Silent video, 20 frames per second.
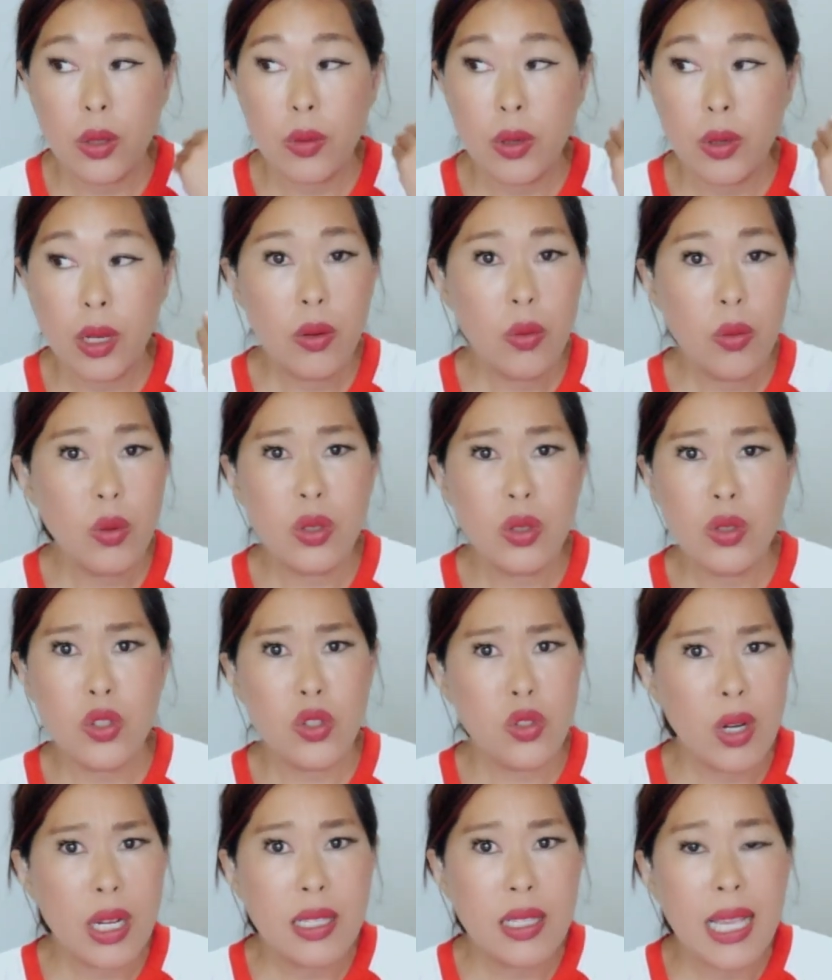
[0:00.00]
So in other words,
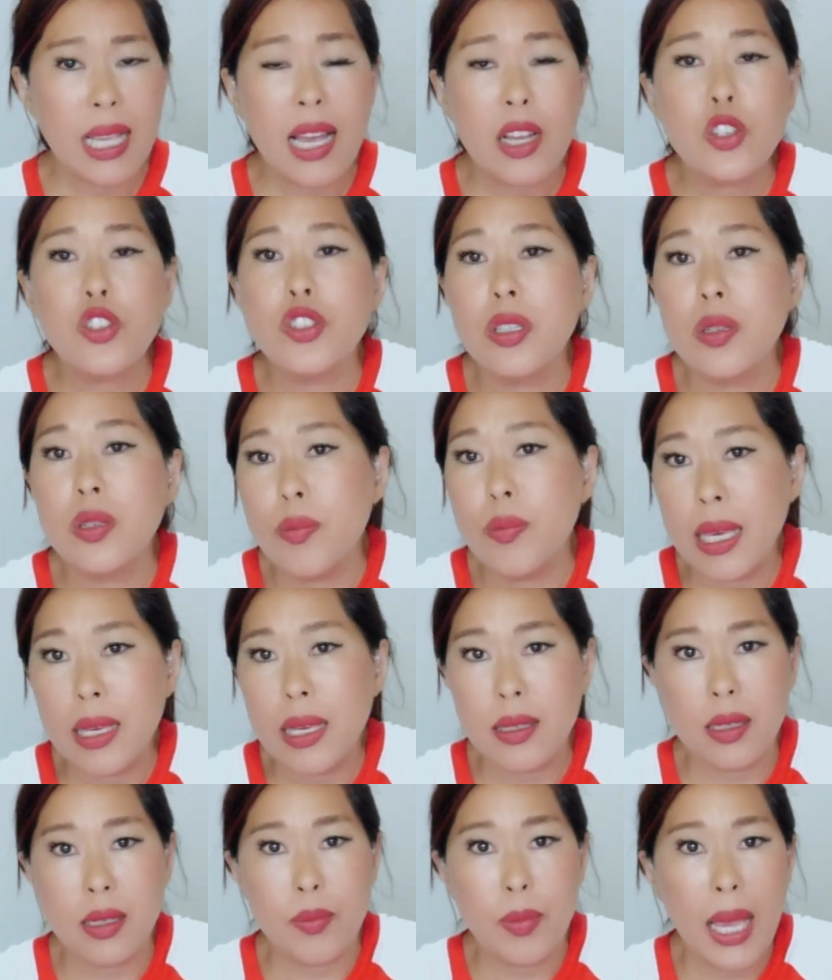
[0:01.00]
stress actually
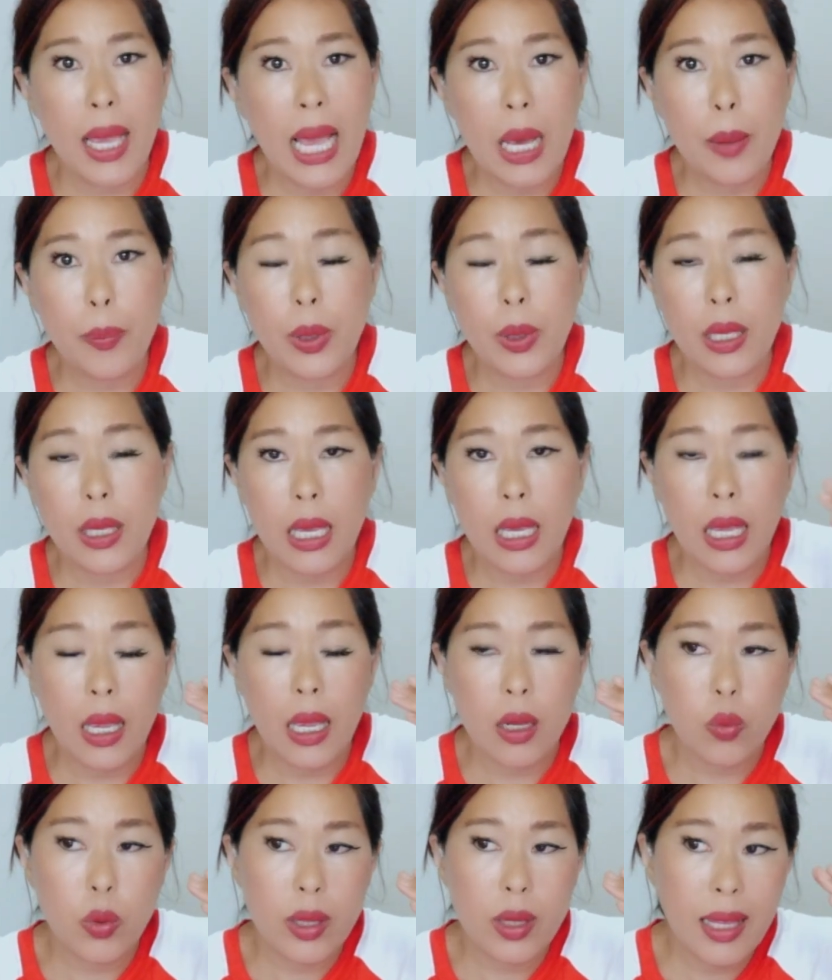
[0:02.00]
makes him happy.
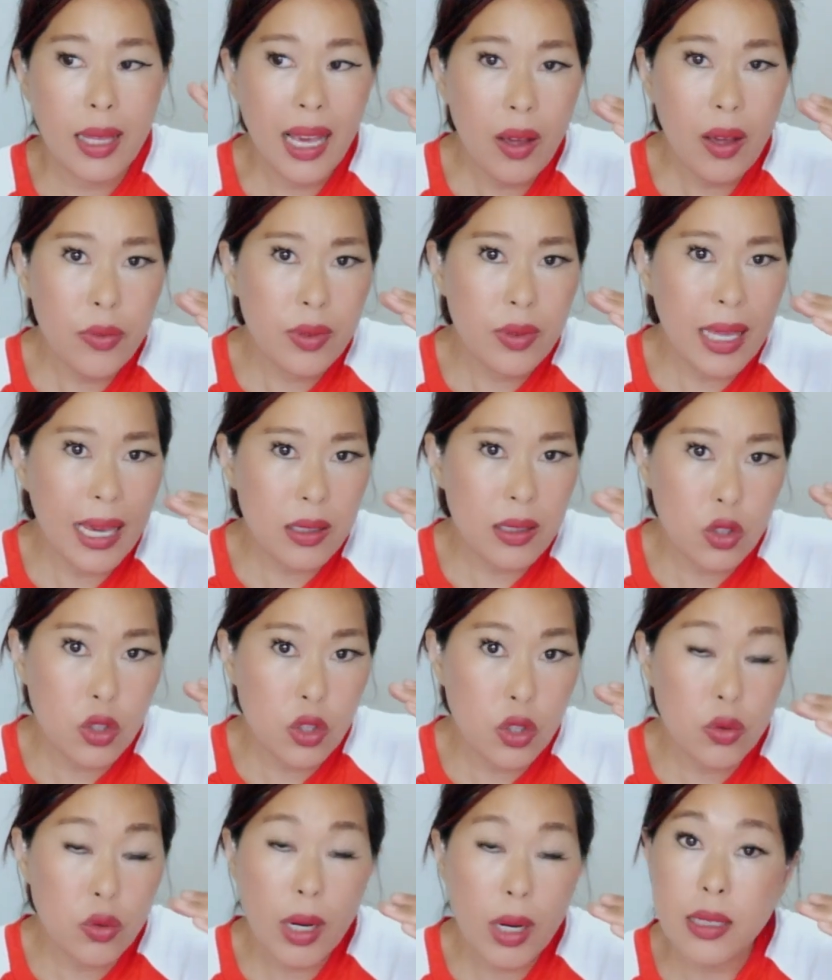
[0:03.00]
And without that
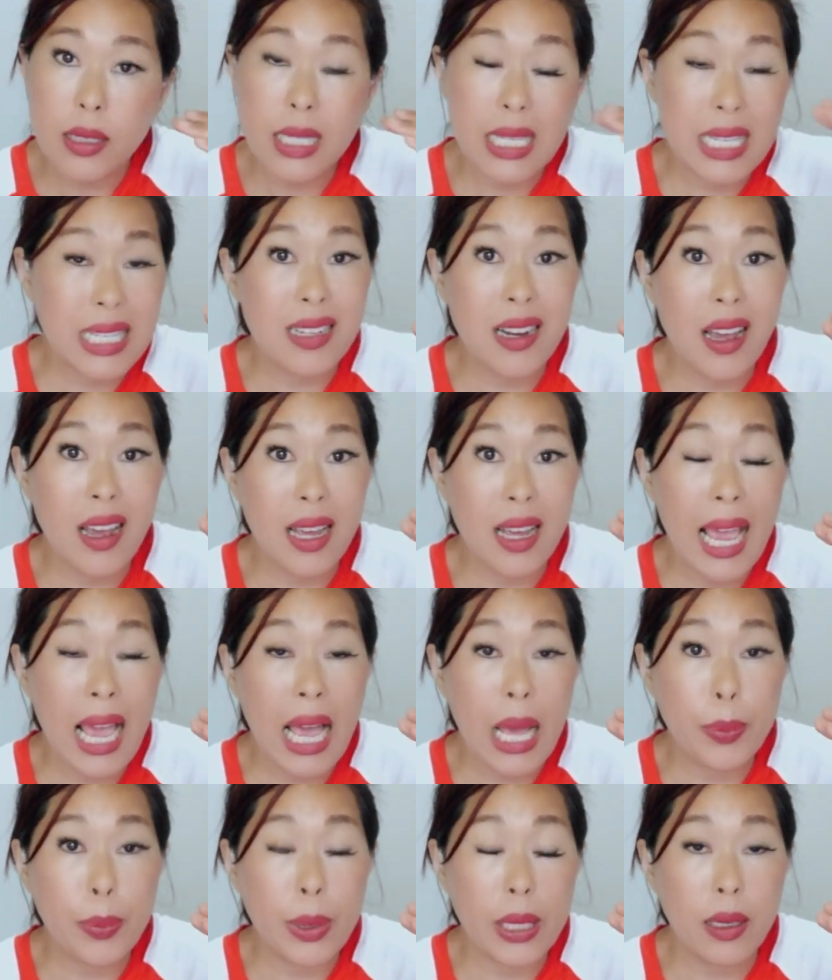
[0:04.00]
stress, he's not
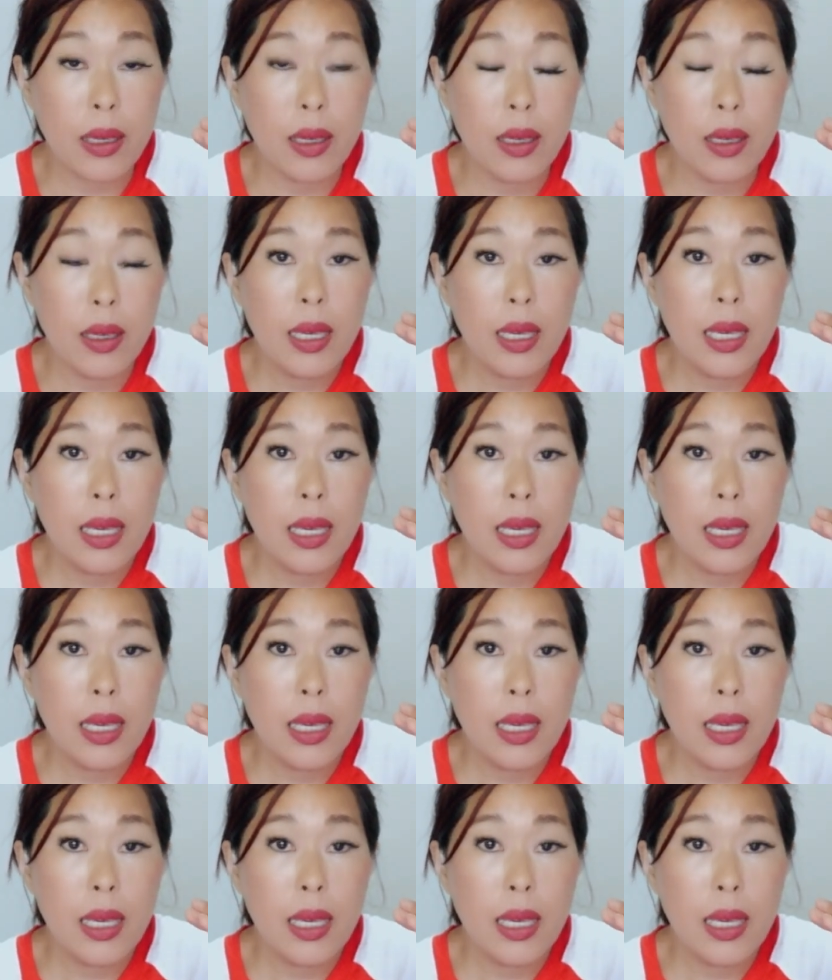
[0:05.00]
happy.